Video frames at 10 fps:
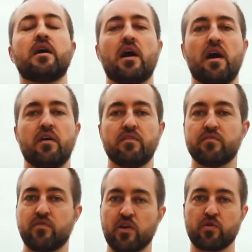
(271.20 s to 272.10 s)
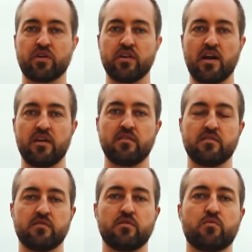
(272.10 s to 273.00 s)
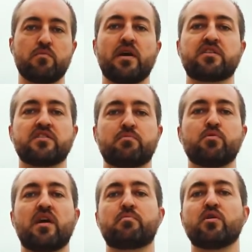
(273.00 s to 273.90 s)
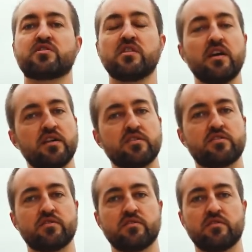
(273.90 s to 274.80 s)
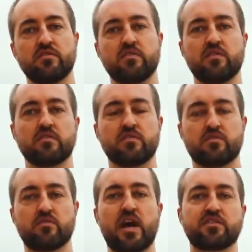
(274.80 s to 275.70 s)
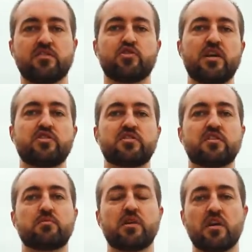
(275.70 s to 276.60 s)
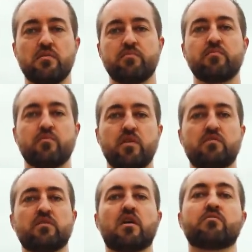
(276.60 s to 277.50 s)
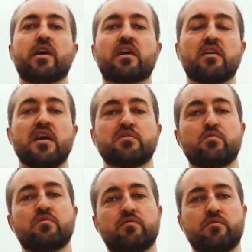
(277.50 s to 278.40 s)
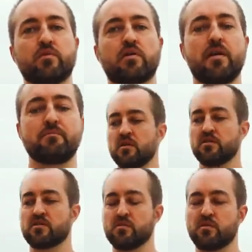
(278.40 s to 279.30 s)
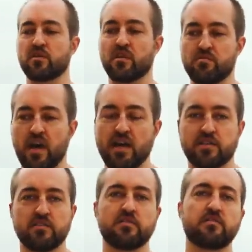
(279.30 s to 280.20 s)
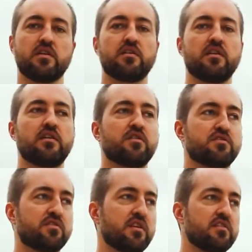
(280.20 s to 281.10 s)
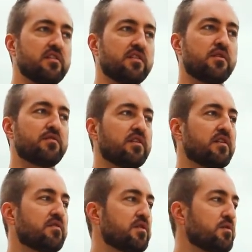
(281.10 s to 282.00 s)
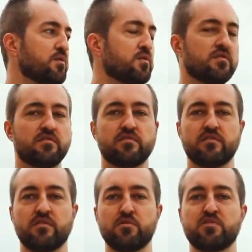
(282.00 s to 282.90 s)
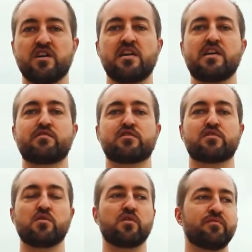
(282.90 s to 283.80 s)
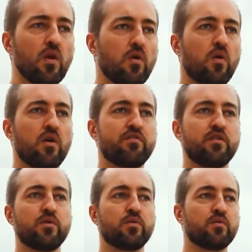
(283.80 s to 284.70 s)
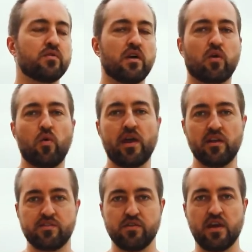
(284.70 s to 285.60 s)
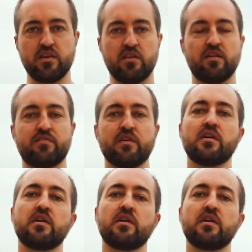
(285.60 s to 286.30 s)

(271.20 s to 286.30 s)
uh, very quickly that what makes up who that person is drastically changes and can become even unrecognizable, okay? So look up that, and, and also then, you know, if, if you lose the idea of a soul, or if you equate it to the idea of